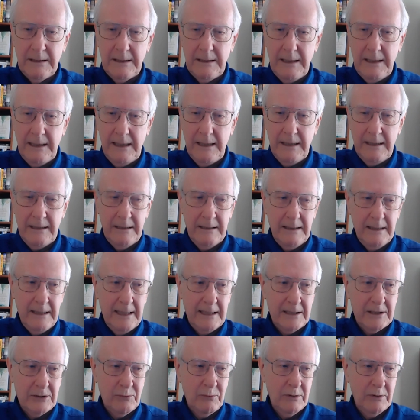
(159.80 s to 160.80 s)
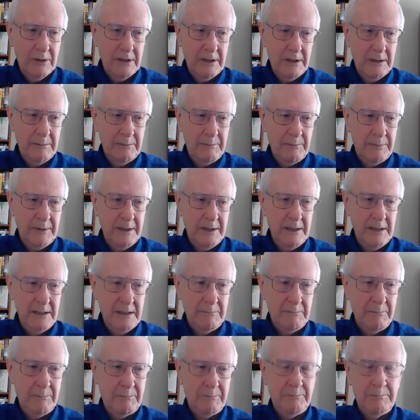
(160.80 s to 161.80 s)
And that's where the
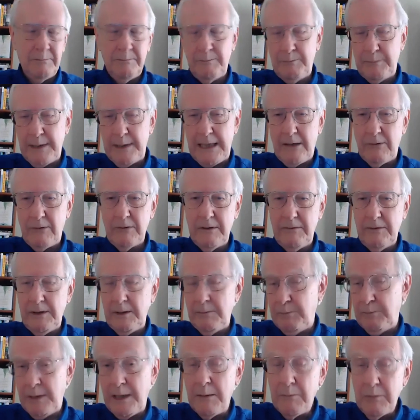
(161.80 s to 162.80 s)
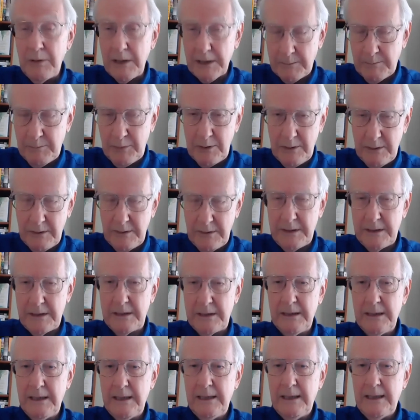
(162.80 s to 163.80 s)
power of the public
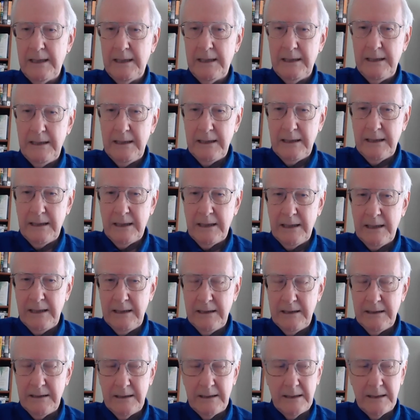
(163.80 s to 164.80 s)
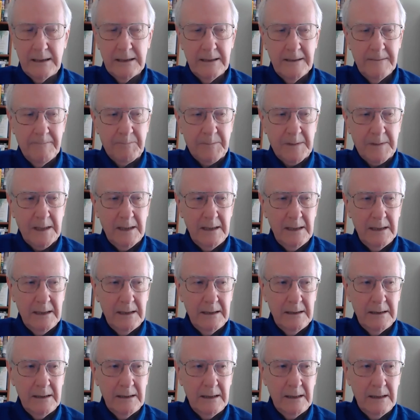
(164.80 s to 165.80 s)
purse is
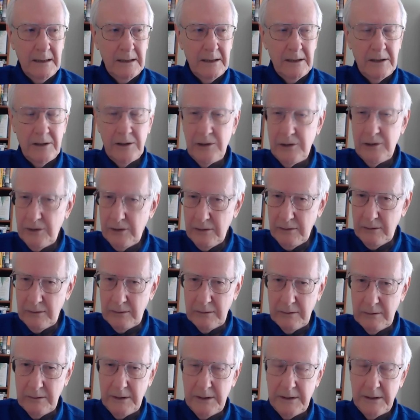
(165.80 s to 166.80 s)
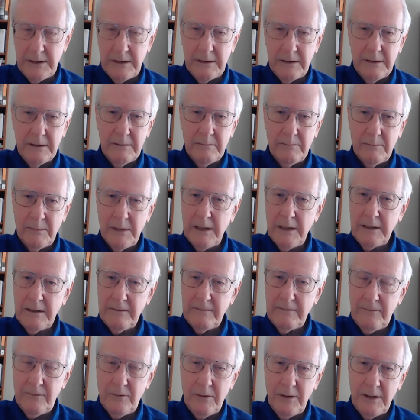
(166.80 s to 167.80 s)
a huge market
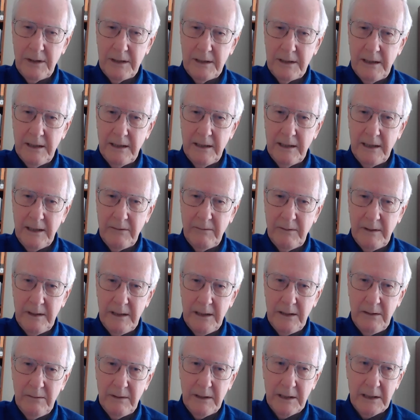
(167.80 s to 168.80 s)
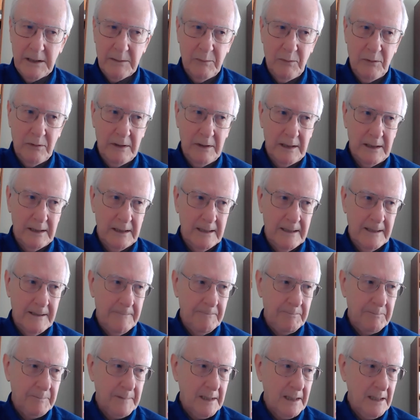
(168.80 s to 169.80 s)
force that I think we need to exploit.
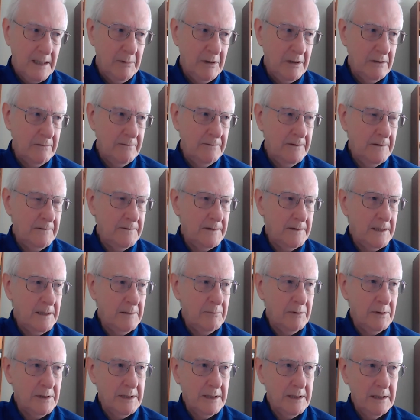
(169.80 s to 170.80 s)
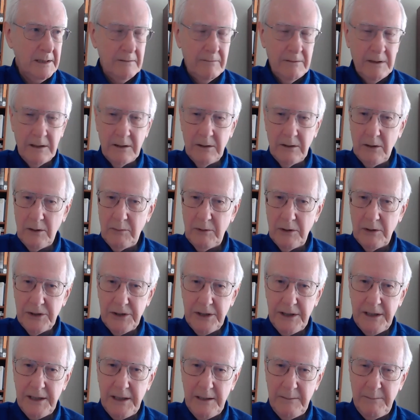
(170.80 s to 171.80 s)
About 15% of the global
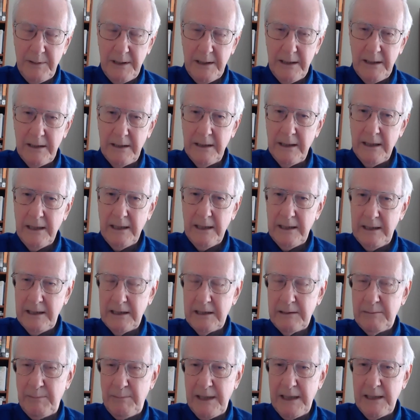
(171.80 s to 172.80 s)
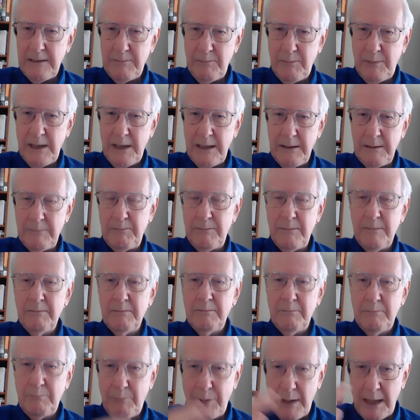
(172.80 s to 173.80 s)
GDP is spent by
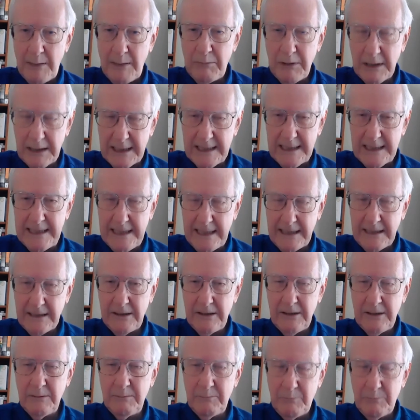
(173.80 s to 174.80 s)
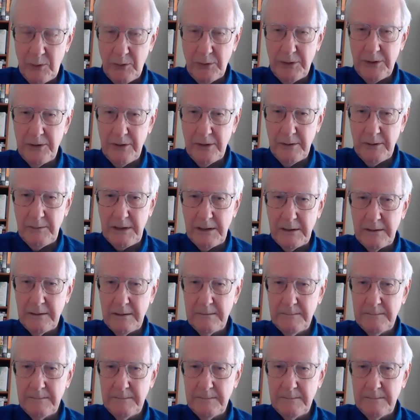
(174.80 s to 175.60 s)
public sector procurement.